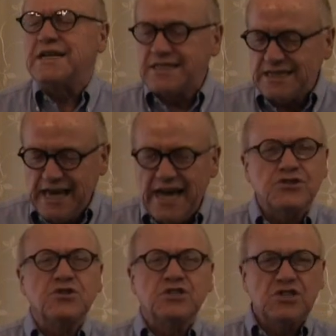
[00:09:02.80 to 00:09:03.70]
I said, yes,
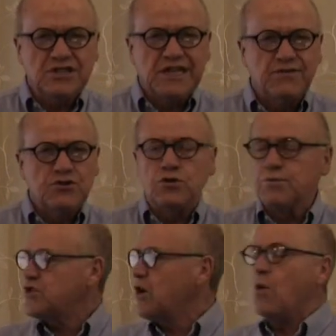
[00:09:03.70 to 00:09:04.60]
you can just give it to them.
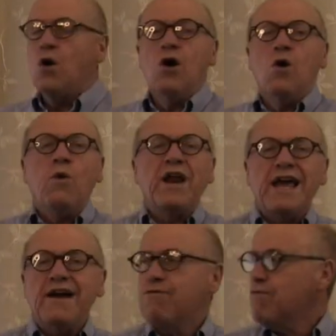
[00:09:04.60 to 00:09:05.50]
So
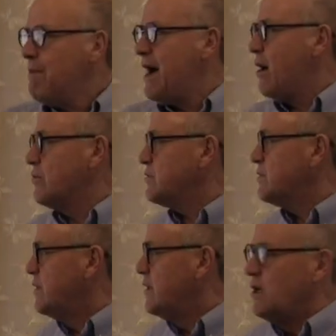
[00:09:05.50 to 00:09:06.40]
whatever amount
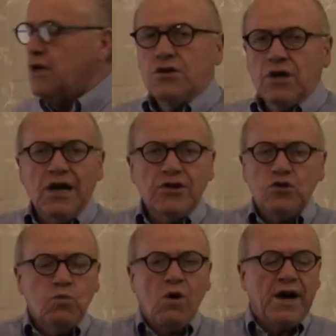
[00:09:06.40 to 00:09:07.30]
you
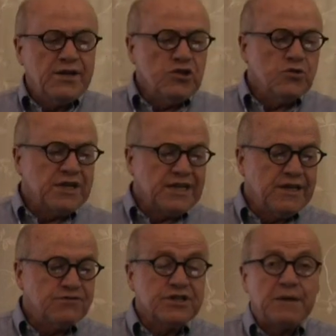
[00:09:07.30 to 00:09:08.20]
want, you can
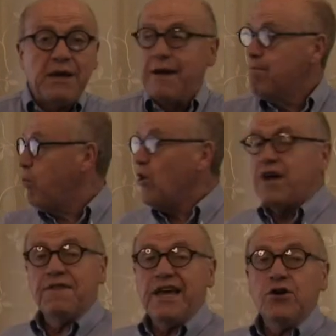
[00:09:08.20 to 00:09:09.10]
give to them. And boy,
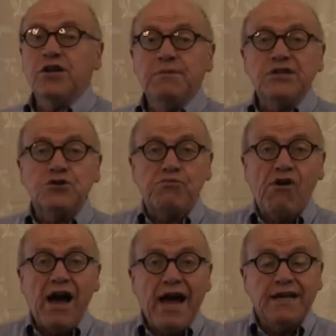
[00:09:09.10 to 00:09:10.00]
are they going to be
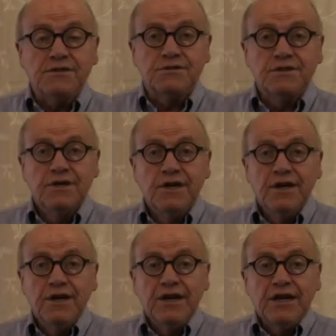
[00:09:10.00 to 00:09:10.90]
surprised
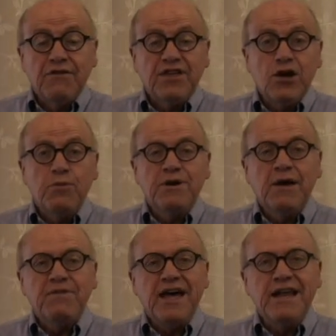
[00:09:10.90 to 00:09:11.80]
if they open
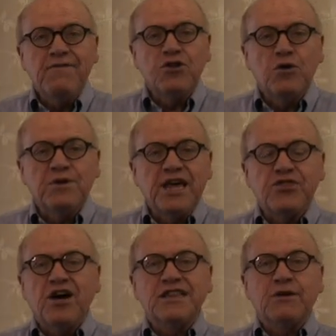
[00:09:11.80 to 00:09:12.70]
up that envelope and they
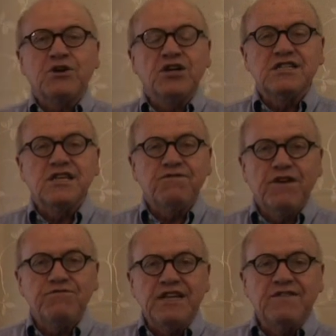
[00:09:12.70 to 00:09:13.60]
thought they were going to see
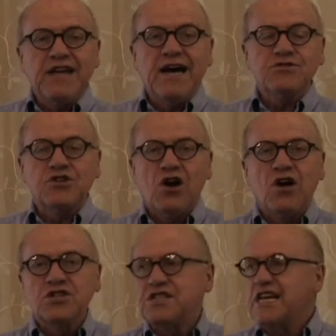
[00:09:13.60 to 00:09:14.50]

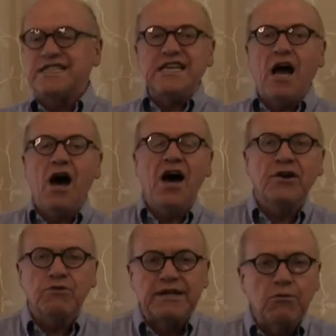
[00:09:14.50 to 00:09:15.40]
$15,000 and they see
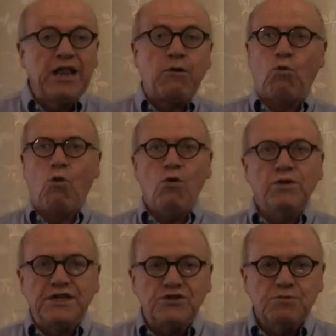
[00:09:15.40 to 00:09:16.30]
$100,000. Like,
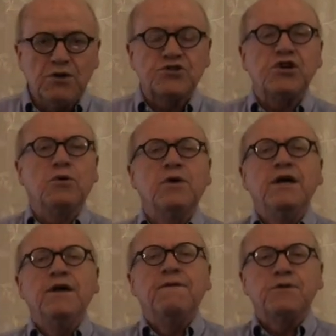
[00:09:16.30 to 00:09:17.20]
holy smokes. So
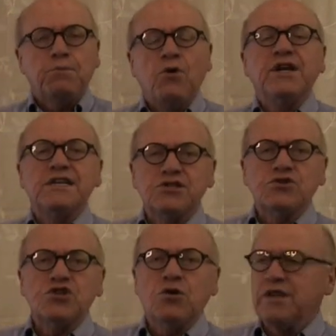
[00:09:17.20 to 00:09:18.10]
the point is, there's
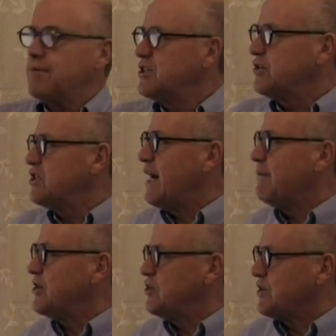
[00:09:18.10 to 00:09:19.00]
no limit to how
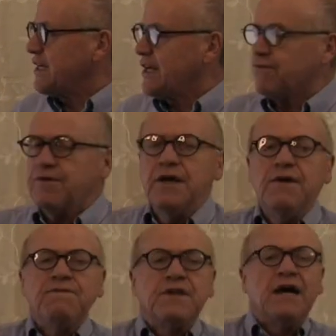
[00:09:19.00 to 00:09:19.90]
much you can give.
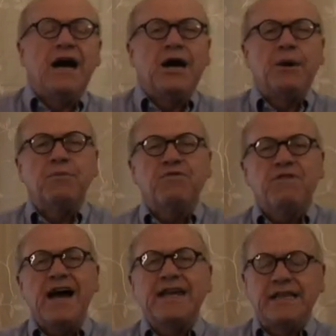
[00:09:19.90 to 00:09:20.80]

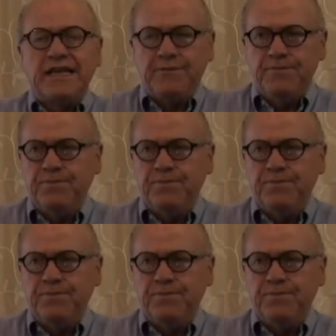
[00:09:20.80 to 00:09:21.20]
Finally,